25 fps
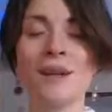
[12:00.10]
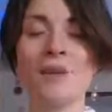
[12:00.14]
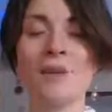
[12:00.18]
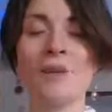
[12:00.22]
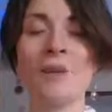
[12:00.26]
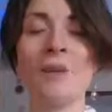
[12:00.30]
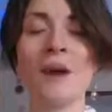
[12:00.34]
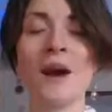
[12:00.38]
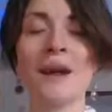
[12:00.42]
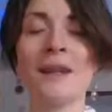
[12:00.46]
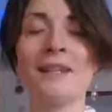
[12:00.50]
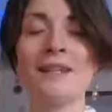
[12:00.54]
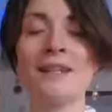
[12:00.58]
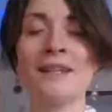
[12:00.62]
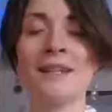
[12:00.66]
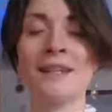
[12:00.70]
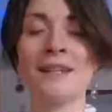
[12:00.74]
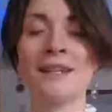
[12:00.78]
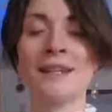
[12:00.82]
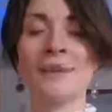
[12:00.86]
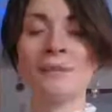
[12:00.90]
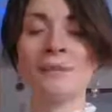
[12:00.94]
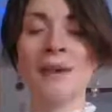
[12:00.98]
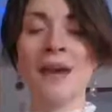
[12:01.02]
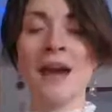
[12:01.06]
a
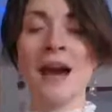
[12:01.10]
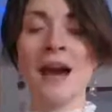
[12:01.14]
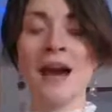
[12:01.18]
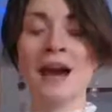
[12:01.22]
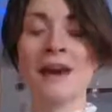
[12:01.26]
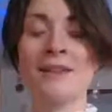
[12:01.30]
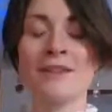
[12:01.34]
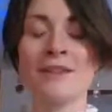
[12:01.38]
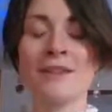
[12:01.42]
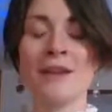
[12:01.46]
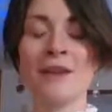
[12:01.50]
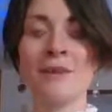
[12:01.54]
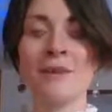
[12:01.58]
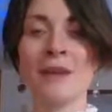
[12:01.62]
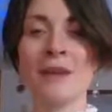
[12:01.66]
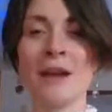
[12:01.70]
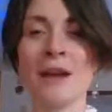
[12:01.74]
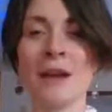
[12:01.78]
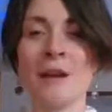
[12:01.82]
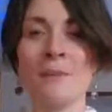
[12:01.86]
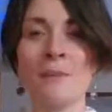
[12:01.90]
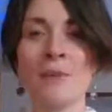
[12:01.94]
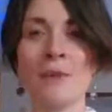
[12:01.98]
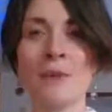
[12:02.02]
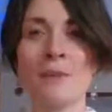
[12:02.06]
winding path going
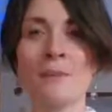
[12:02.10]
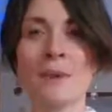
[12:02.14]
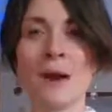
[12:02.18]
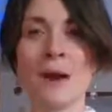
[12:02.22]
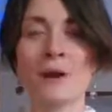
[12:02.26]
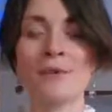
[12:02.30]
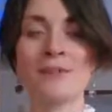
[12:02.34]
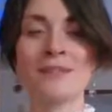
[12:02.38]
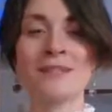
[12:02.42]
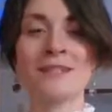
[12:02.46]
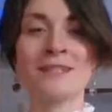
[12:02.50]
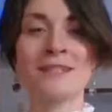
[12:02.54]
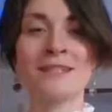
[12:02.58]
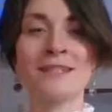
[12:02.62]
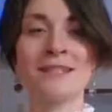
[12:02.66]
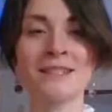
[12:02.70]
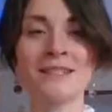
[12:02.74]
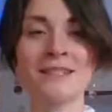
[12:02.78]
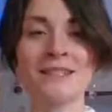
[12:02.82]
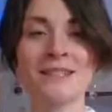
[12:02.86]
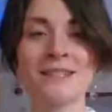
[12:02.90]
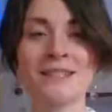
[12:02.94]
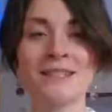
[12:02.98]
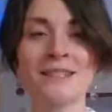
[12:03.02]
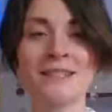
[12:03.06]
up the
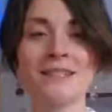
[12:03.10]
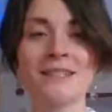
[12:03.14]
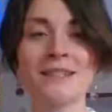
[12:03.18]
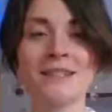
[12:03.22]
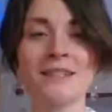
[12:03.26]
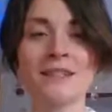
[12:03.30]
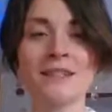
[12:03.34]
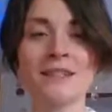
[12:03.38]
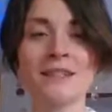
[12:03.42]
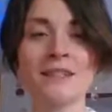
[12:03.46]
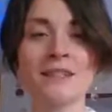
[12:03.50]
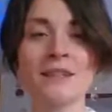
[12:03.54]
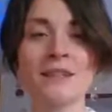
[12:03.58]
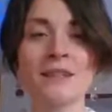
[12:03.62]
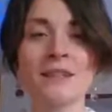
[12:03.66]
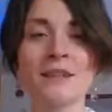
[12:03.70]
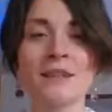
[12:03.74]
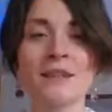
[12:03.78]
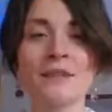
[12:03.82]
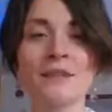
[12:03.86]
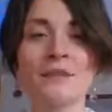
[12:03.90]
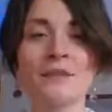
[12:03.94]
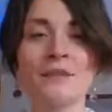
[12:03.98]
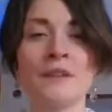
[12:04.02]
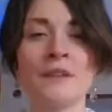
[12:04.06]
mountain,
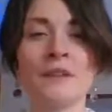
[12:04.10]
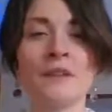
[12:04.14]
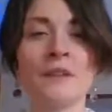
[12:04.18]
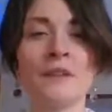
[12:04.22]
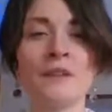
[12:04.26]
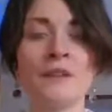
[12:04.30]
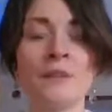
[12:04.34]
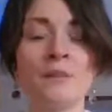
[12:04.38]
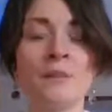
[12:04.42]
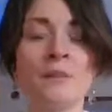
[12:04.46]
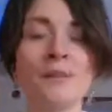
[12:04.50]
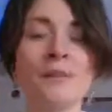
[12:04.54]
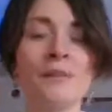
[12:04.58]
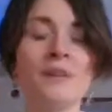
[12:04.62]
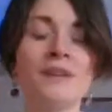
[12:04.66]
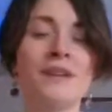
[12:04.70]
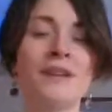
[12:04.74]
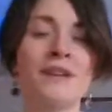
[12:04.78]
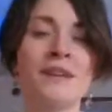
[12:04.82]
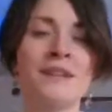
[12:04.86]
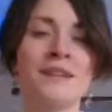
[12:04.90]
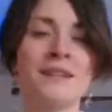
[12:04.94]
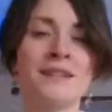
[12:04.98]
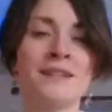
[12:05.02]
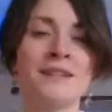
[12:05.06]
feeling the
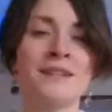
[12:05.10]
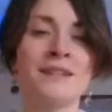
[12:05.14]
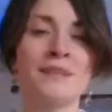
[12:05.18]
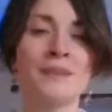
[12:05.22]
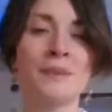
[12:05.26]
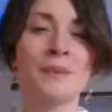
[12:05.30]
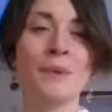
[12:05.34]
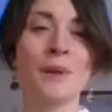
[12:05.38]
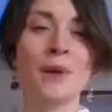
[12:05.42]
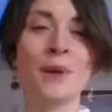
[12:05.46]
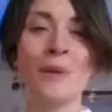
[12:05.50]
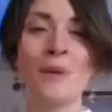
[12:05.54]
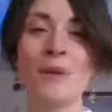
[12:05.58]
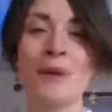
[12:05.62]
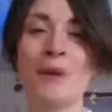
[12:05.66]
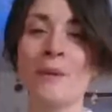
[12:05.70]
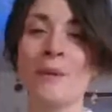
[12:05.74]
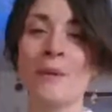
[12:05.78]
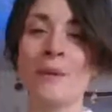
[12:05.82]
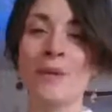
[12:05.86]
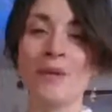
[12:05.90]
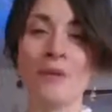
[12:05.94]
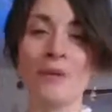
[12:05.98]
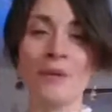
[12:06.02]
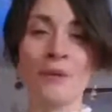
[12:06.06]
breeze blowing
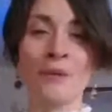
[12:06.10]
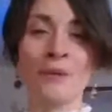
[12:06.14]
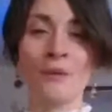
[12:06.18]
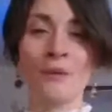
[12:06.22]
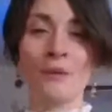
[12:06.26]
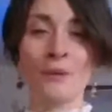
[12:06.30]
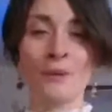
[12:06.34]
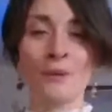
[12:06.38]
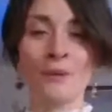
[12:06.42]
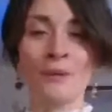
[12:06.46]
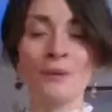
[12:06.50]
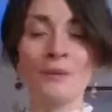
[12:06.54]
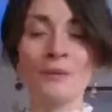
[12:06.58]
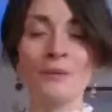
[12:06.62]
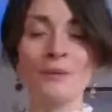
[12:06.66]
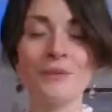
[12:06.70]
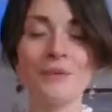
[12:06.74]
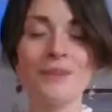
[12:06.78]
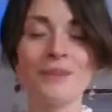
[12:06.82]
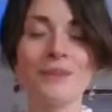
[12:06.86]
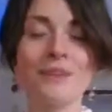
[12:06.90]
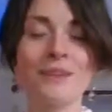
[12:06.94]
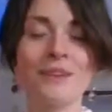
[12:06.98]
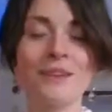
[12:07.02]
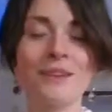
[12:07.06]
with you,
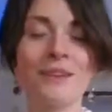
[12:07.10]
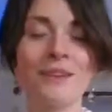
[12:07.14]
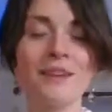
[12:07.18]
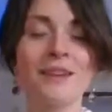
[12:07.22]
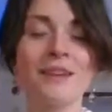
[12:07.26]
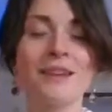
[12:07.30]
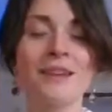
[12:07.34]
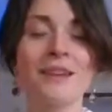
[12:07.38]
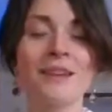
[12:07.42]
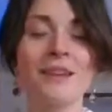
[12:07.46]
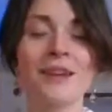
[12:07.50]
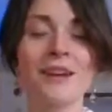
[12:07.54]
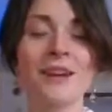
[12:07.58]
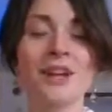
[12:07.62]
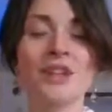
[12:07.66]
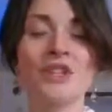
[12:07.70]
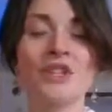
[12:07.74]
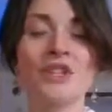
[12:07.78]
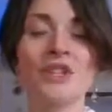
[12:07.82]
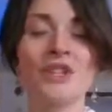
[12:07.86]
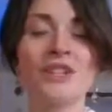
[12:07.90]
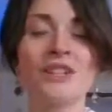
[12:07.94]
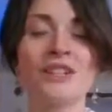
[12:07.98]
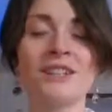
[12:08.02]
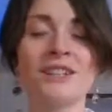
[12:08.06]
a
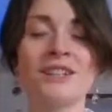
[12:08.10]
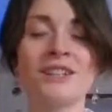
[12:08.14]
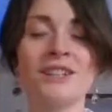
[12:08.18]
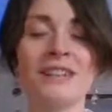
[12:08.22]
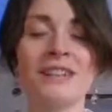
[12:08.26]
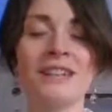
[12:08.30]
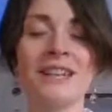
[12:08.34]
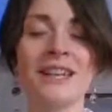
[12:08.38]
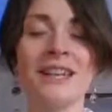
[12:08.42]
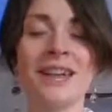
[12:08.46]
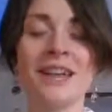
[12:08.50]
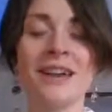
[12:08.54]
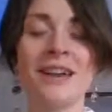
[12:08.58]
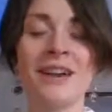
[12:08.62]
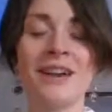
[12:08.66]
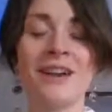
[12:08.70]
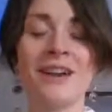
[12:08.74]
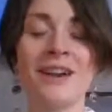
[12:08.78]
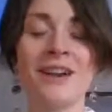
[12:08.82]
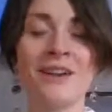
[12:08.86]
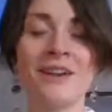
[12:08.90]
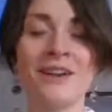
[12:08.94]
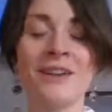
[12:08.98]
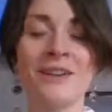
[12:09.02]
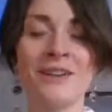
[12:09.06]
chill in the
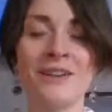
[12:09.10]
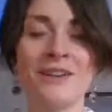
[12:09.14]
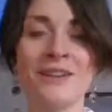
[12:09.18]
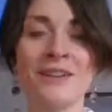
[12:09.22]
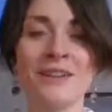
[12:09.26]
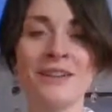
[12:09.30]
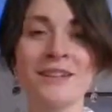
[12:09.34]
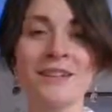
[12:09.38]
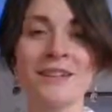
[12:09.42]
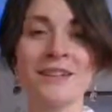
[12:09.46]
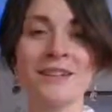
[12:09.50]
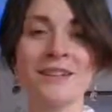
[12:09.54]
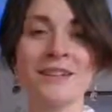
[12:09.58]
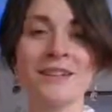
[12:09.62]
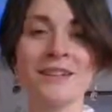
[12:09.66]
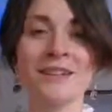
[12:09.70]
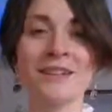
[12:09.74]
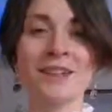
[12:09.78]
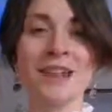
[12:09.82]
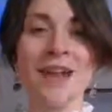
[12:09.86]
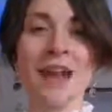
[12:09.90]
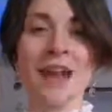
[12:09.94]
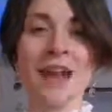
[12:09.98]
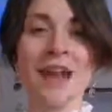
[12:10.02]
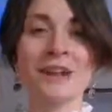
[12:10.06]
air
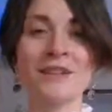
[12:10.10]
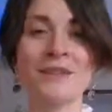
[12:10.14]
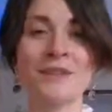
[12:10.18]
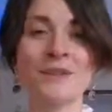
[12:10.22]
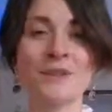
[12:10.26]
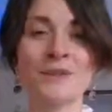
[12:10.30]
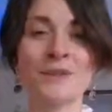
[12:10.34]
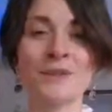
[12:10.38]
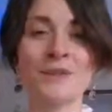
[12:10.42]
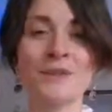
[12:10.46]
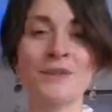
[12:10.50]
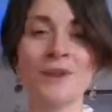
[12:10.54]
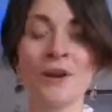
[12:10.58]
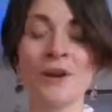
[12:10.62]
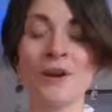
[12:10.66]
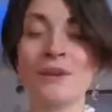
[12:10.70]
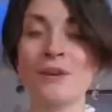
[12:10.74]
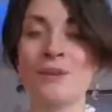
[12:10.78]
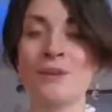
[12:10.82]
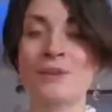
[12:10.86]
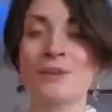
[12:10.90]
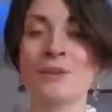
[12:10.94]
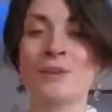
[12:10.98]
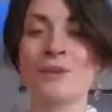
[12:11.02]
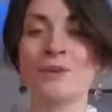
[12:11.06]
as you
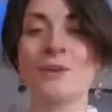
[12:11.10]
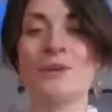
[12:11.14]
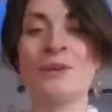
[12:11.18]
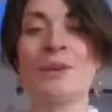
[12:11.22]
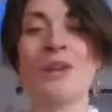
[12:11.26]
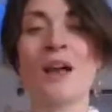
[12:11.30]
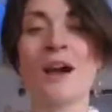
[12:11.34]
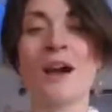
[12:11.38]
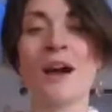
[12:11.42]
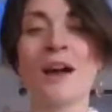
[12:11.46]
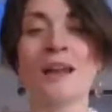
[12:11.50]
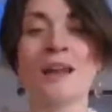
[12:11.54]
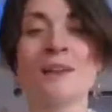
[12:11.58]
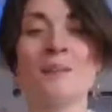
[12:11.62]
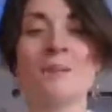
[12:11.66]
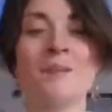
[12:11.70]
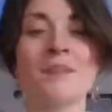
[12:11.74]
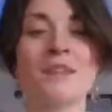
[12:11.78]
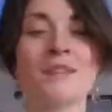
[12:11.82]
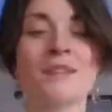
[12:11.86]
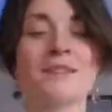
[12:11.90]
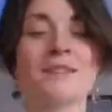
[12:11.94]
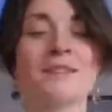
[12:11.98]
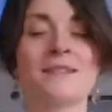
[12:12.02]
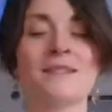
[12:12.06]
start to climb
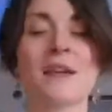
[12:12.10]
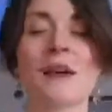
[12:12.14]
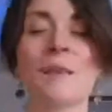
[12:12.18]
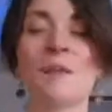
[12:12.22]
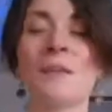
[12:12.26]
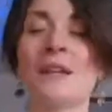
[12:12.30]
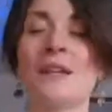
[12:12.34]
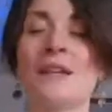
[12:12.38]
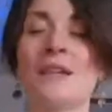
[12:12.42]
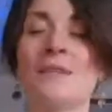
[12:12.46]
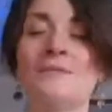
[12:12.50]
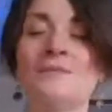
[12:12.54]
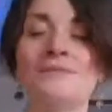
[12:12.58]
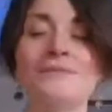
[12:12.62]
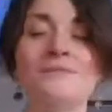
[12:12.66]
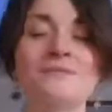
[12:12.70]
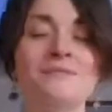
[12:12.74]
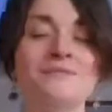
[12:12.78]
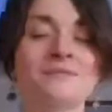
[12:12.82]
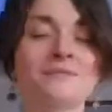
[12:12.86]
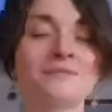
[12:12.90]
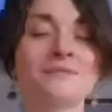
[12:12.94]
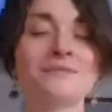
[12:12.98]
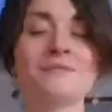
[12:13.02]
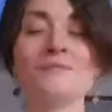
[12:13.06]
this summit,
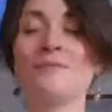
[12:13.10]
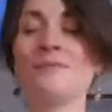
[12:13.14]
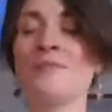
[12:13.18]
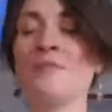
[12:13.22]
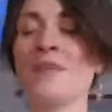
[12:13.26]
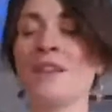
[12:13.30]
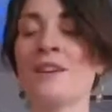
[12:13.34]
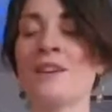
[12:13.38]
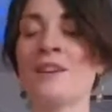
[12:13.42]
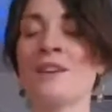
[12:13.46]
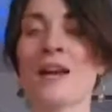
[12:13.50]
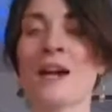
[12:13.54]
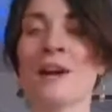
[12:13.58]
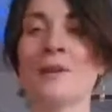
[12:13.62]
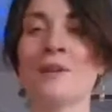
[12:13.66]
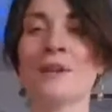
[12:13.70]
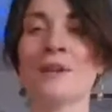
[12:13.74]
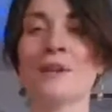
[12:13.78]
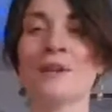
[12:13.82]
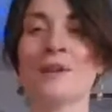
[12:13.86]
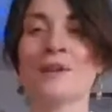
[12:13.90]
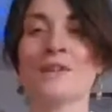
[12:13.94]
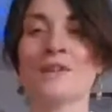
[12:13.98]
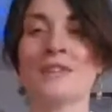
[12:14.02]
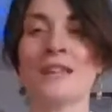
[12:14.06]

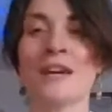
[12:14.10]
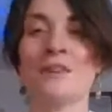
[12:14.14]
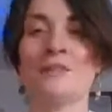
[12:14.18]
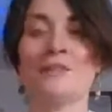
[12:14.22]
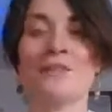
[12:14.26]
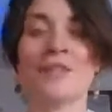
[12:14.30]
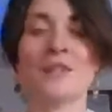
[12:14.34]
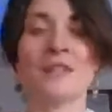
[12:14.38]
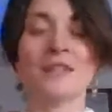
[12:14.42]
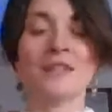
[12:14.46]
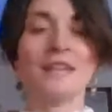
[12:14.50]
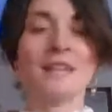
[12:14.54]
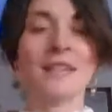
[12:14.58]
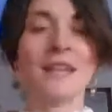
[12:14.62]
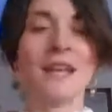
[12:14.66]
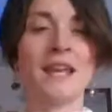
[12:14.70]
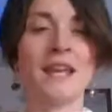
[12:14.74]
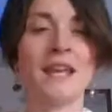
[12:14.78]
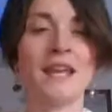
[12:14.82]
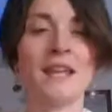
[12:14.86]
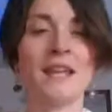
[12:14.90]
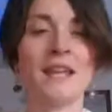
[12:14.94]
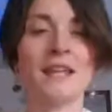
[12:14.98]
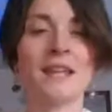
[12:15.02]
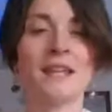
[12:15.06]
allowing yourself to just
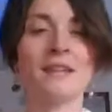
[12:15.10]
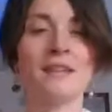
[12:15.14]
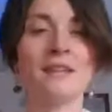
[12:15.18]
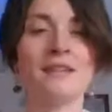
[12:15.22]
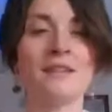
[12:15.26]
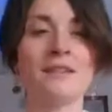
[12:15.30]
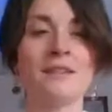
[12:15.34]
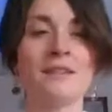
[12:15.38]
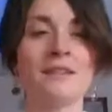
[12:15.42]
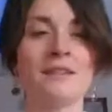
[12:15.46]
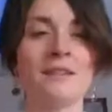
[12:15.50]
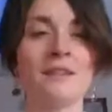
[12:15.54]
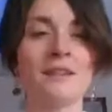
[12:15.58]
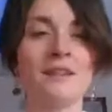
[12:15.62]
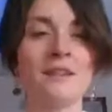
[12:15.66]
take in